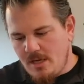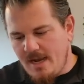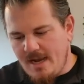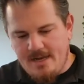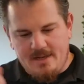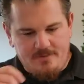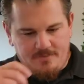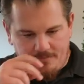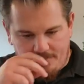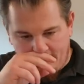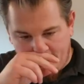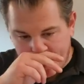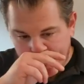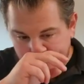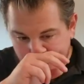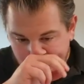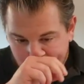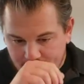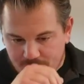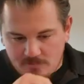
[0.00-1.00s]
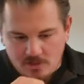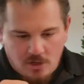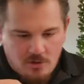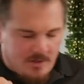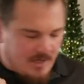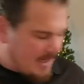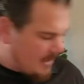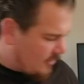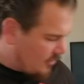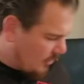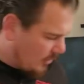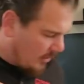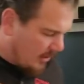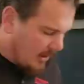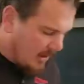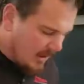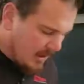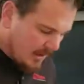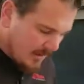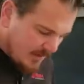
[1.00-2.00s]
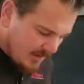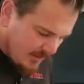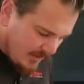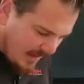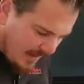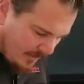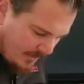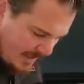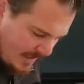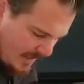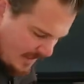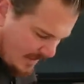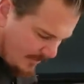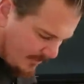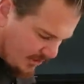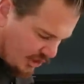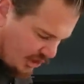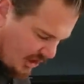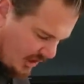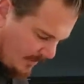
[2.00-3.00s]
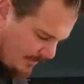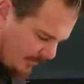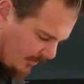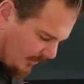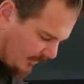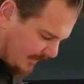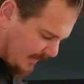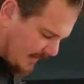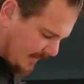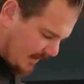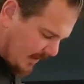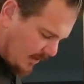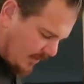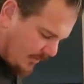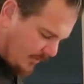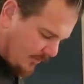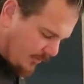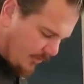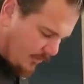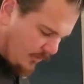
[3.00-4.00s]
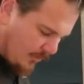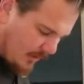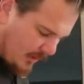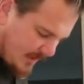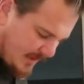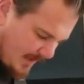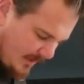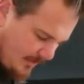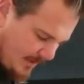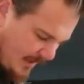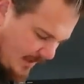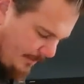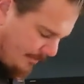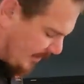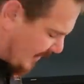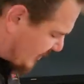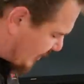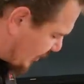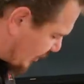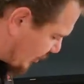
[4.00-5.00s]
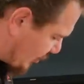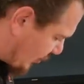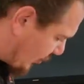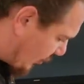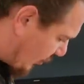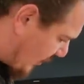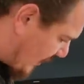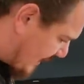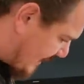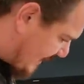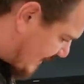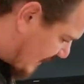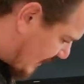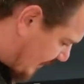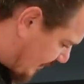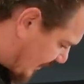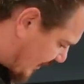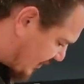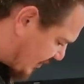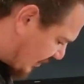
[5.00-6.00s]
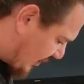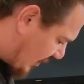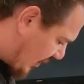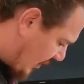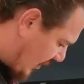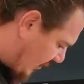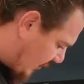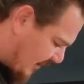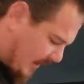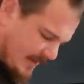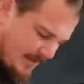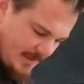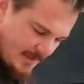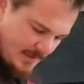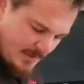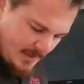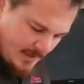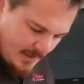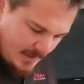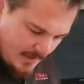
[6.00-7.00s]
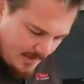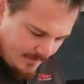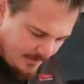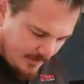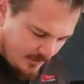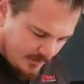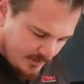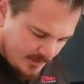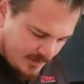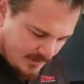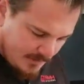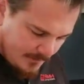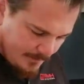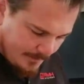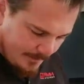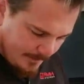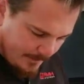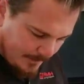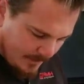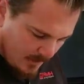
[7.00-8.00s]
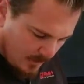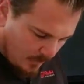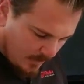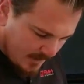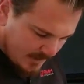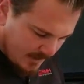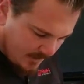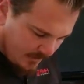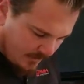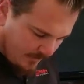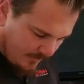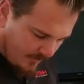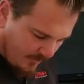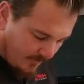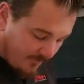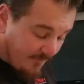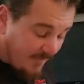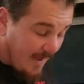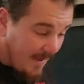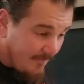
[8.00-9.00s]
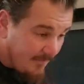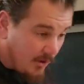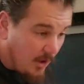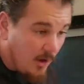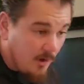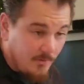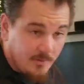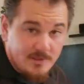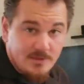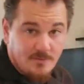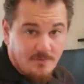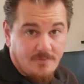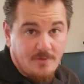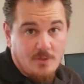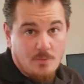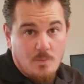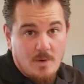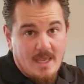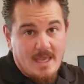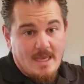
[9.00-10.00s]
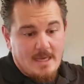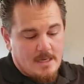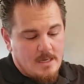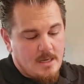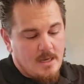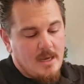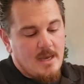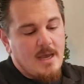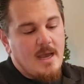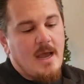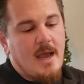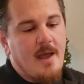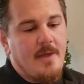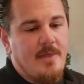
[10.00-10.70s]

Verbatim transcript: And it's free. Okay, cool. So now we need the machine bolts that go through. It looks like we got a bunch of short ones and a bunch of long ones. There's 5 long ones are for the wing.